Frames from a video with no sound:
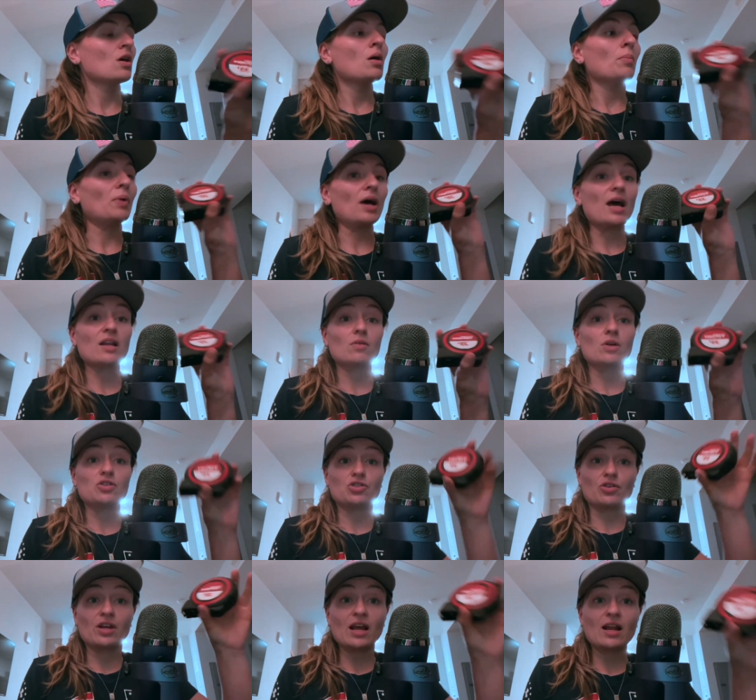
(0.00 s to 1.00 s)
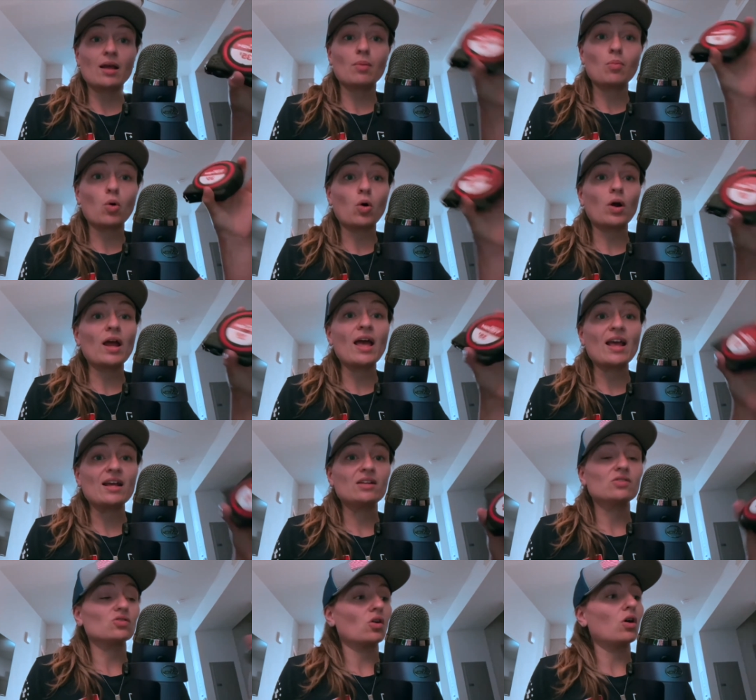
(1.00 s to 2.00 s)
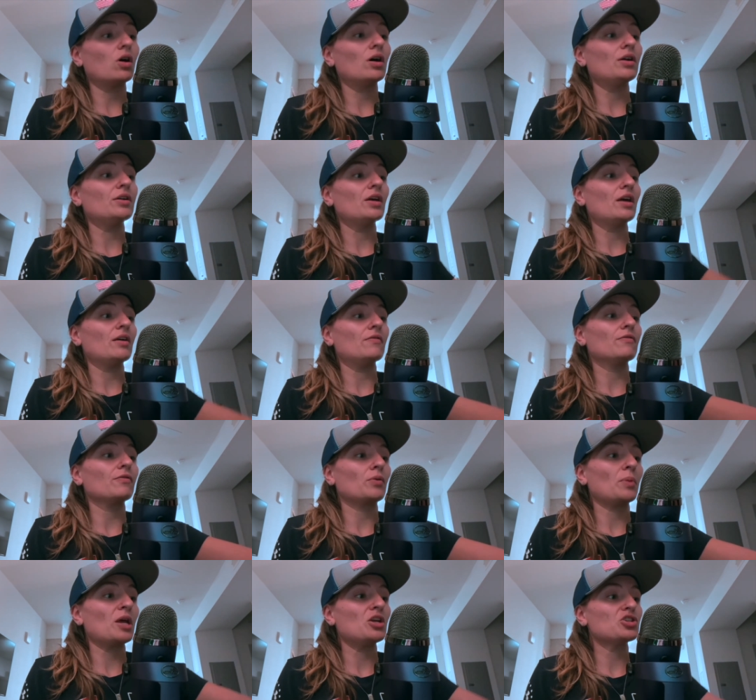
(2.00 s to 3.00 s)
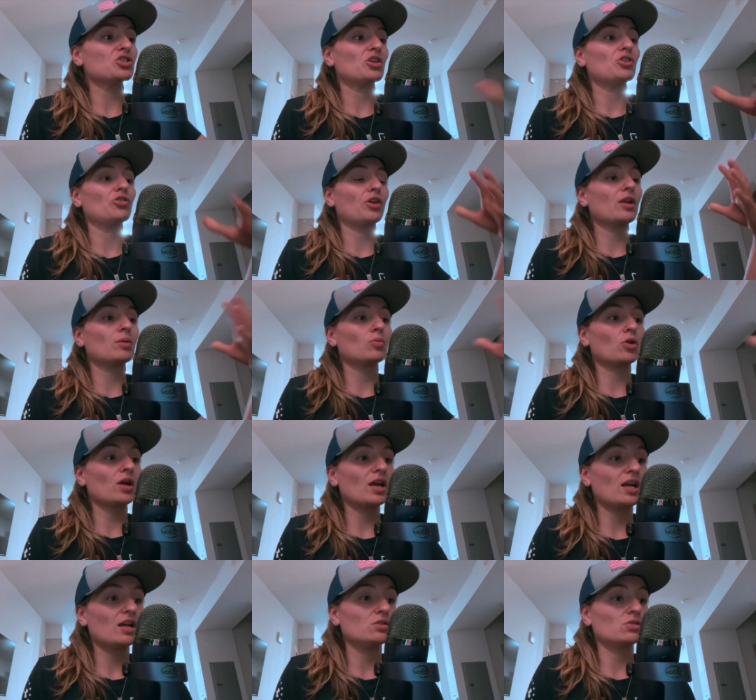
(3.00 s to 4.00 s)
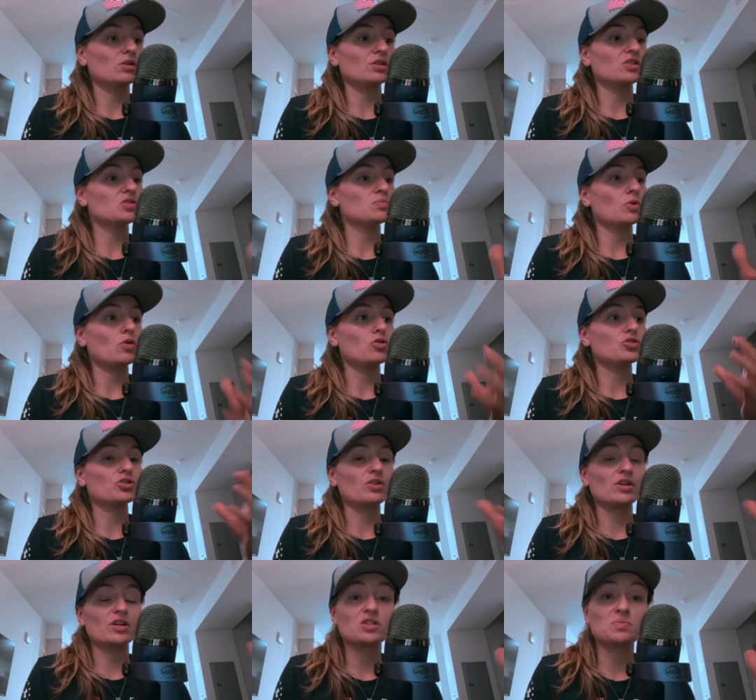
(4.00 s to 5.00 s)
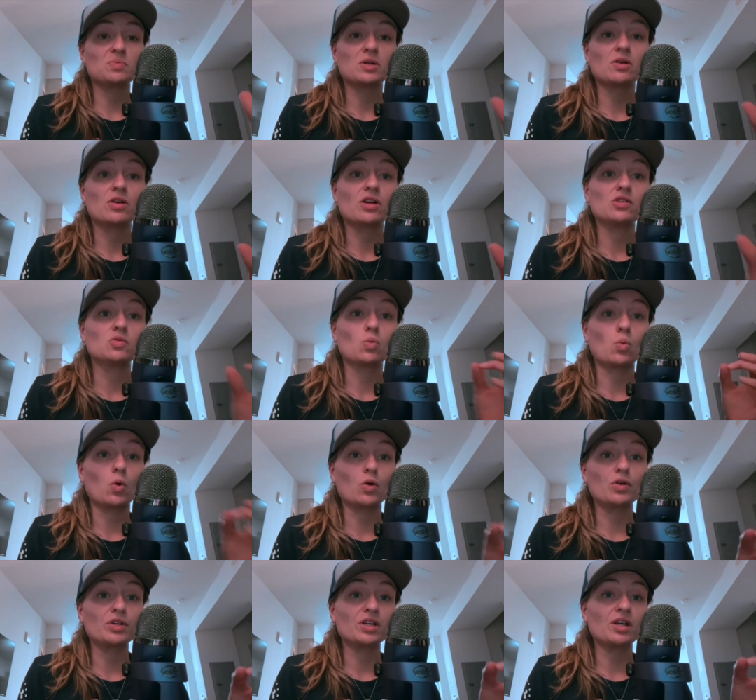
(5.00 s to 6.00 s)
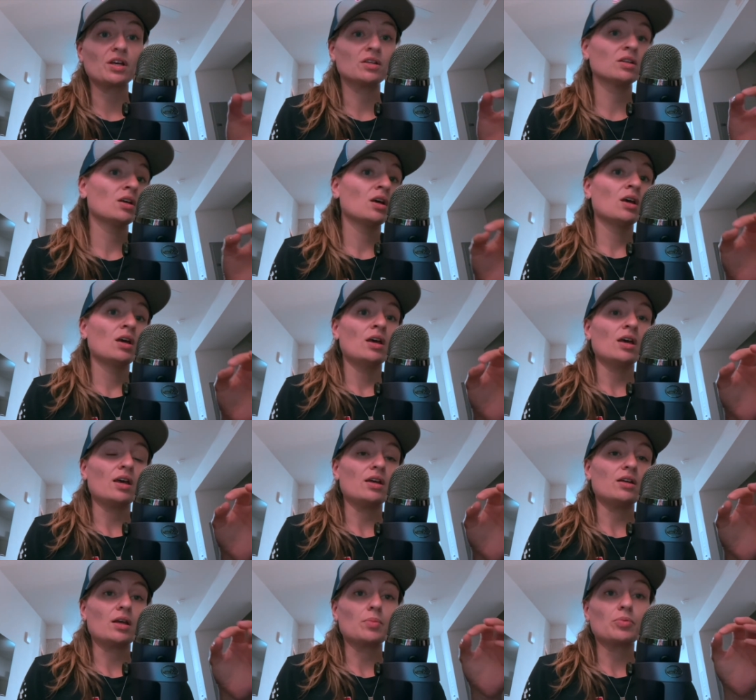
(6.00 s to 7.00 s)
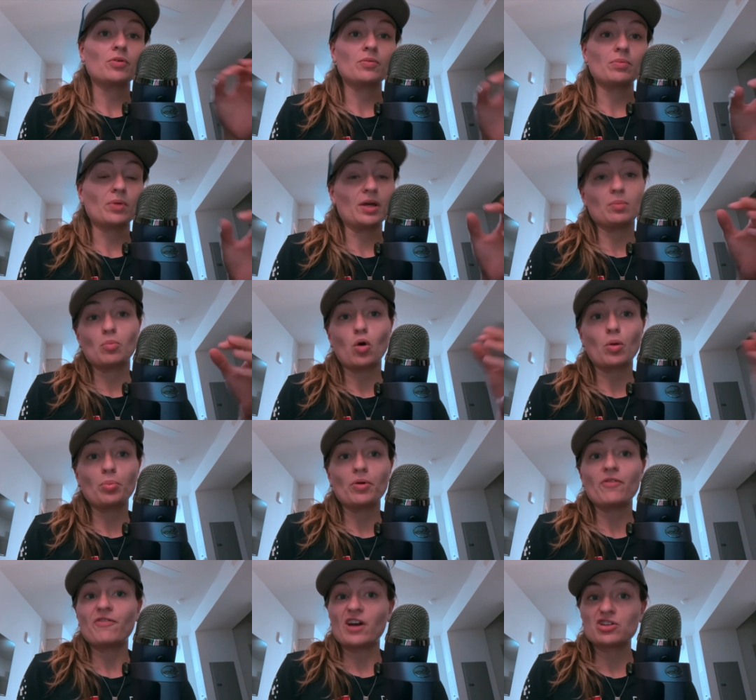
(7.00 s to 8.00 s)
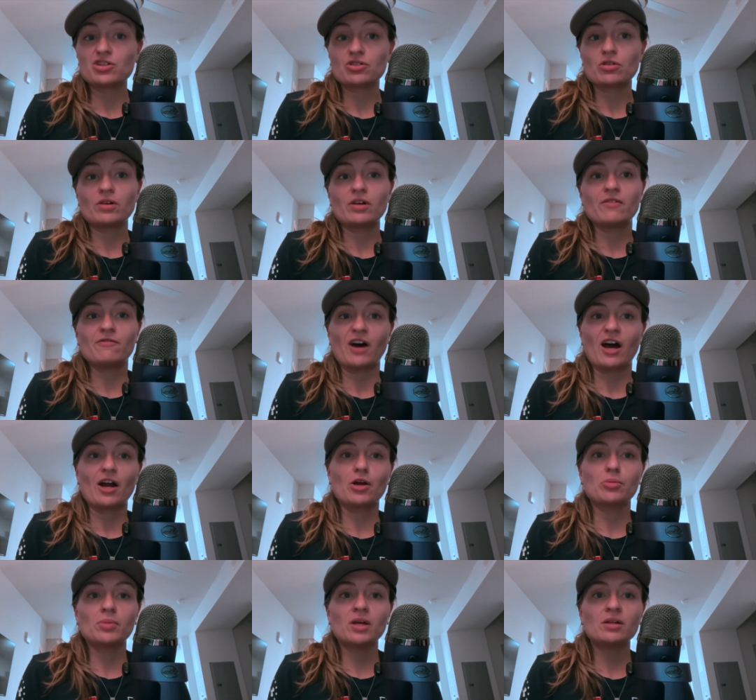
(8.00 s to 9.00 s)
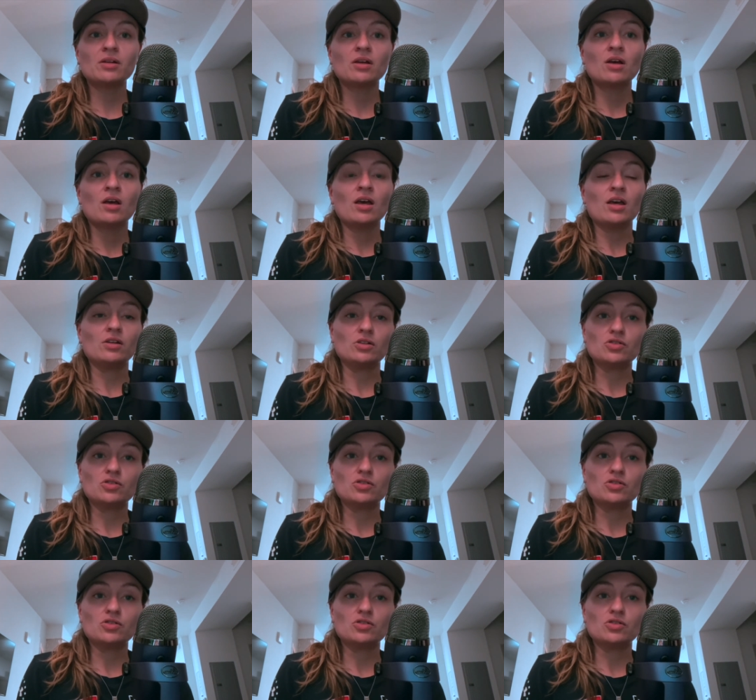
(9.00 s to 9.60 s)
but anyways you're getting more hands-on information you're getting more hands-on exposure and experience working in a pro, like more professional environment in a